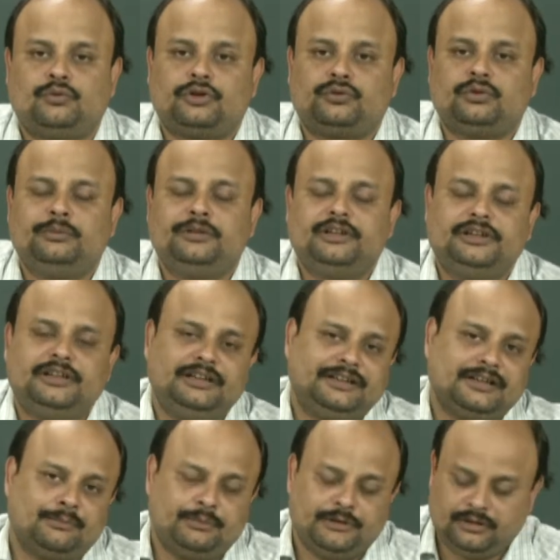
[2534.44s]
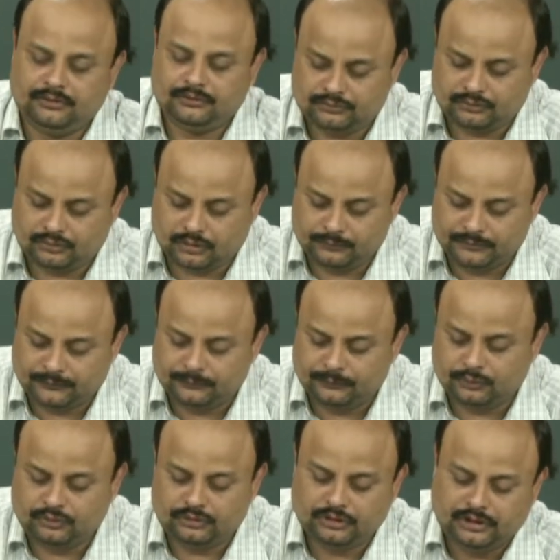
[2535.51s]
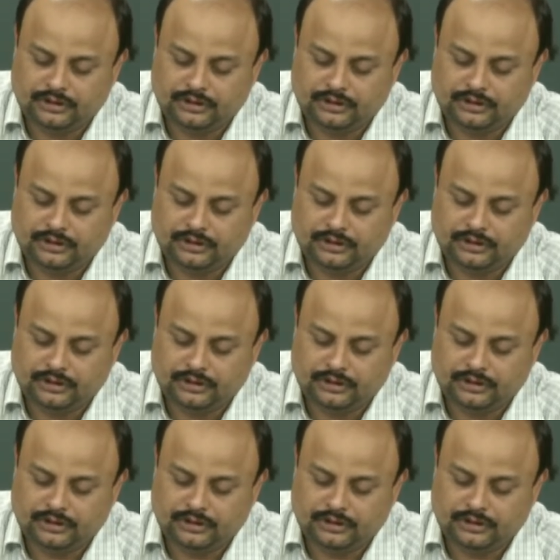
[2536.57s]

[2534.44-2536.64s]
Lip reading: will be the delta P of the fluid?